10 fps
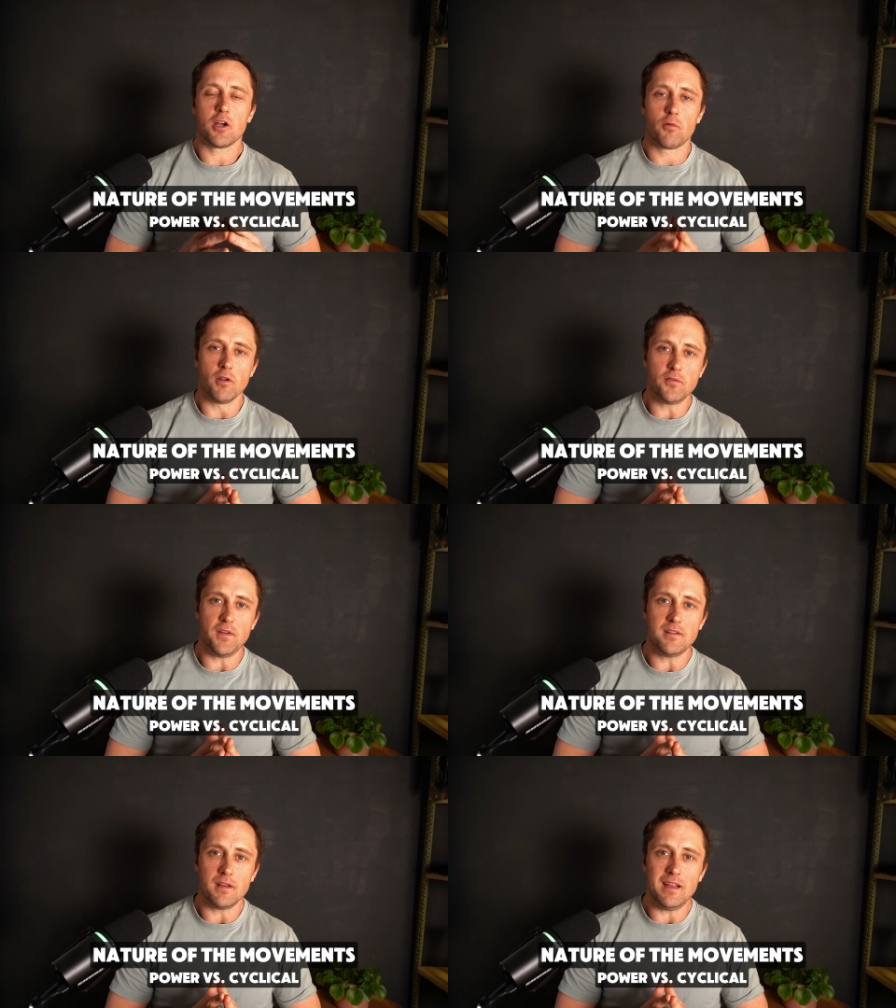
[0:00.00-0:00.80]

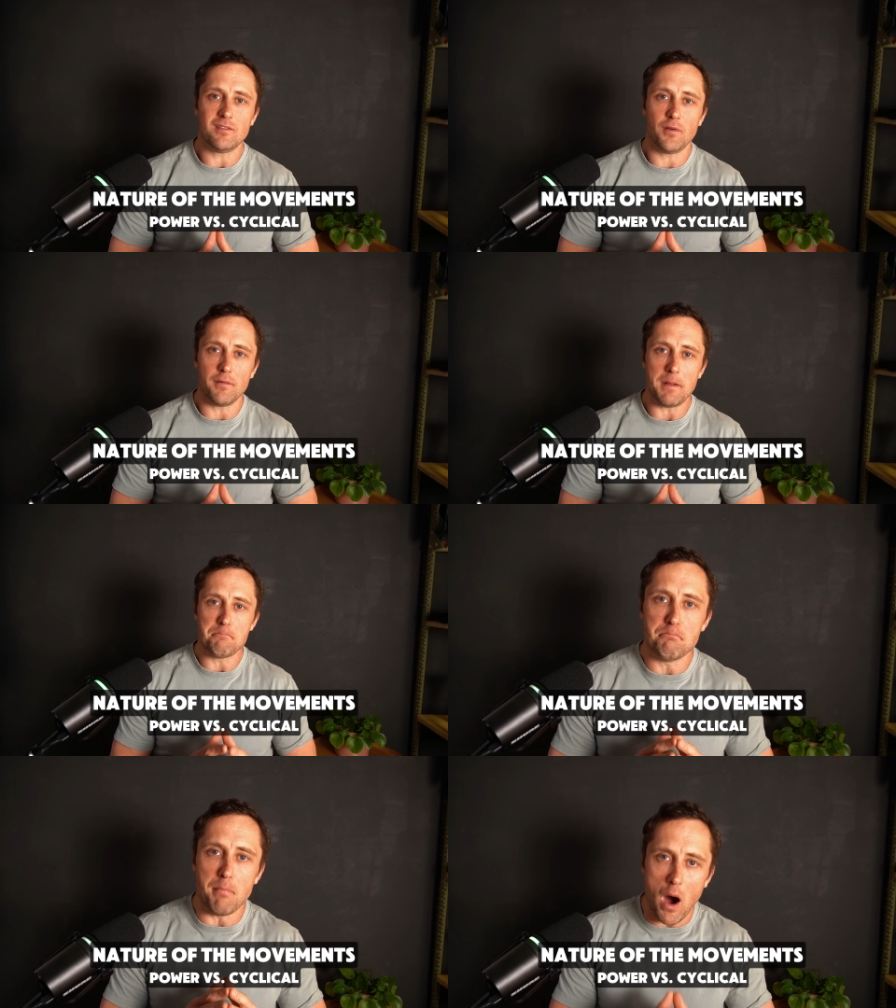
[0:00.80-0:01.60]
CrossFit is very
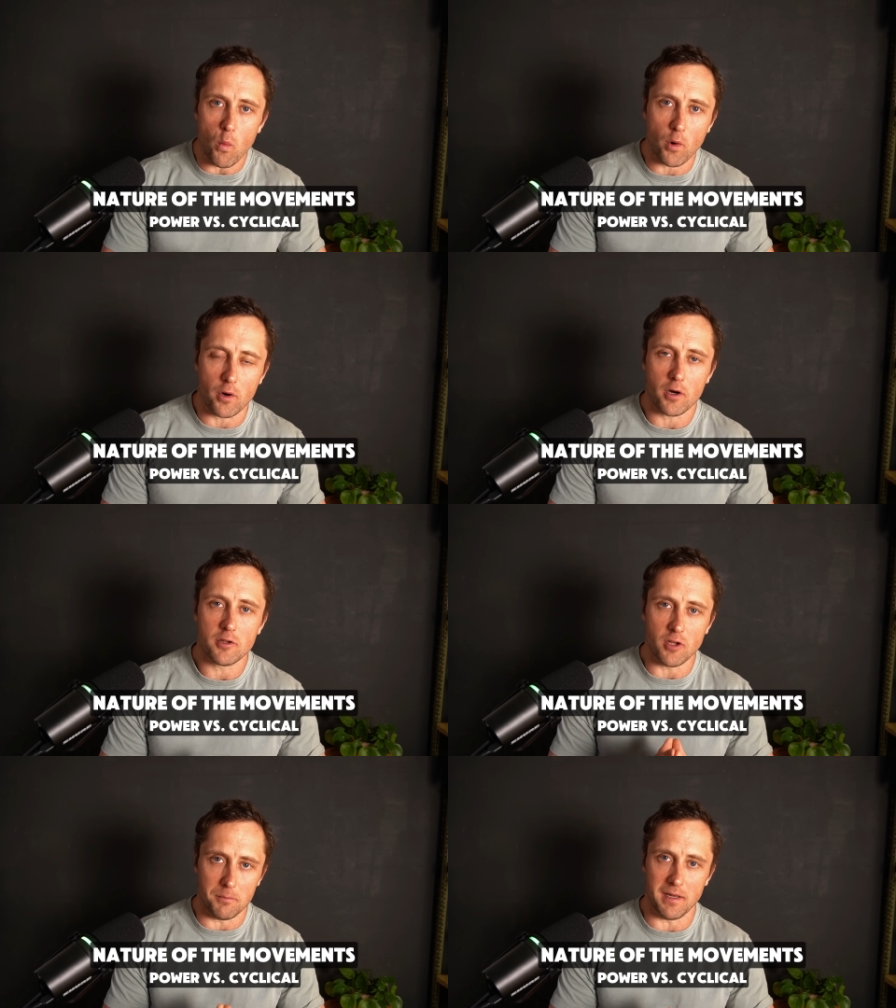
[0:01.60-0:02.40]
power
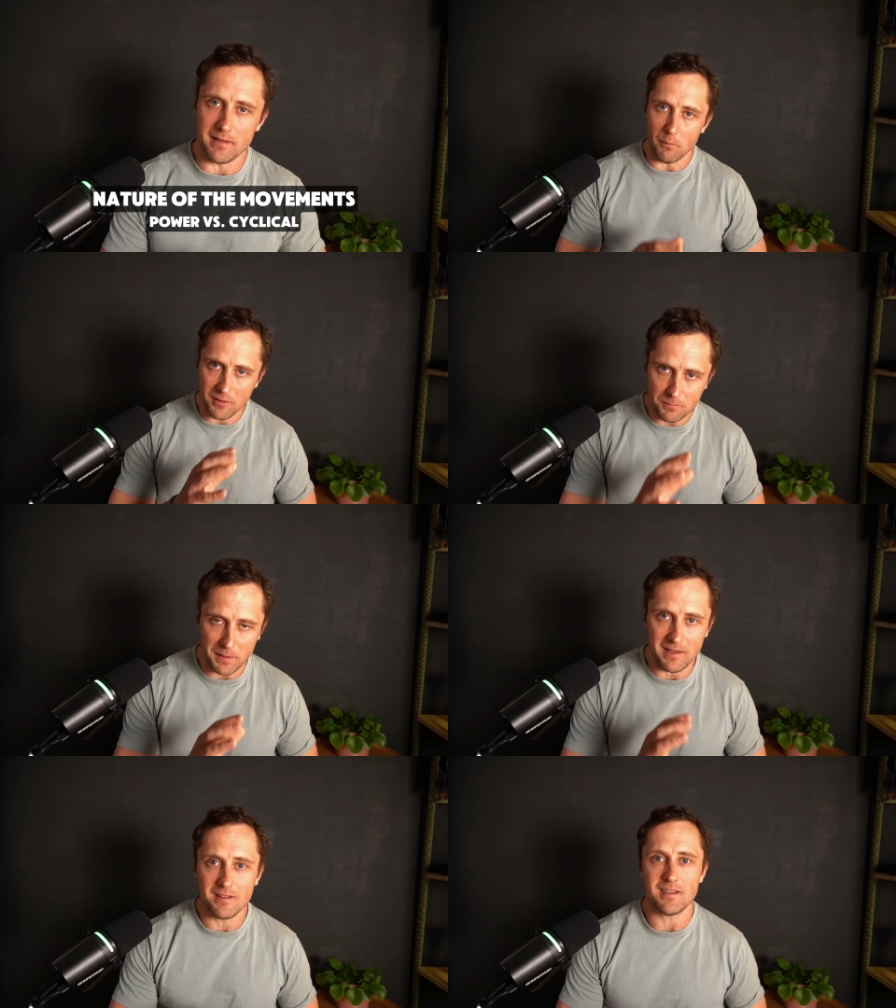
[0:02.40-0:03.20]
dominant. I will
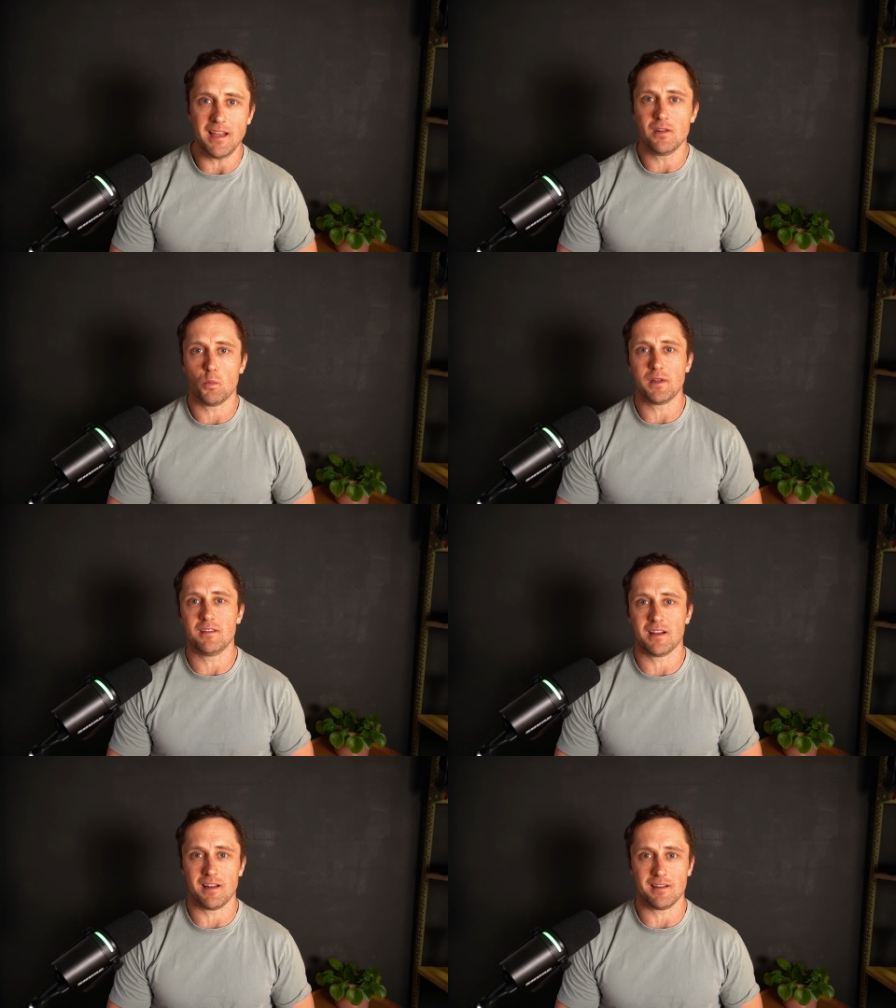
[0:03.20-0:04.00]
explain in a second what
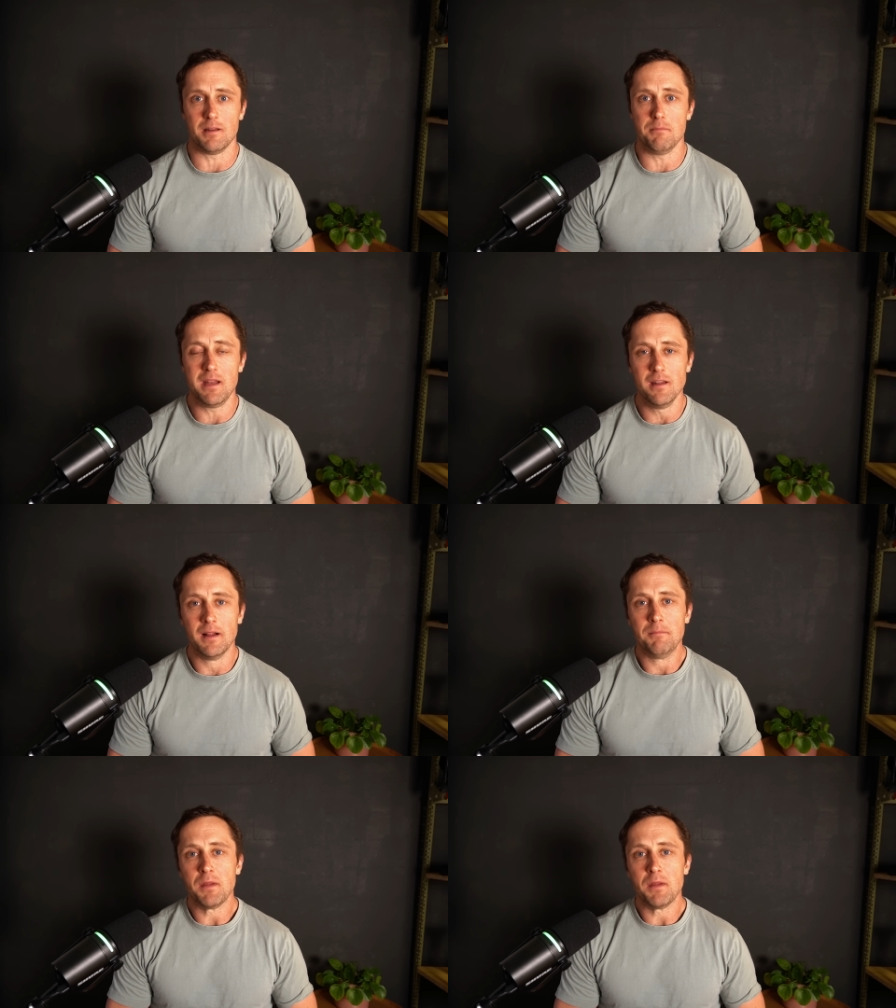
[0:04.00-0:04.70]
does exactly mean.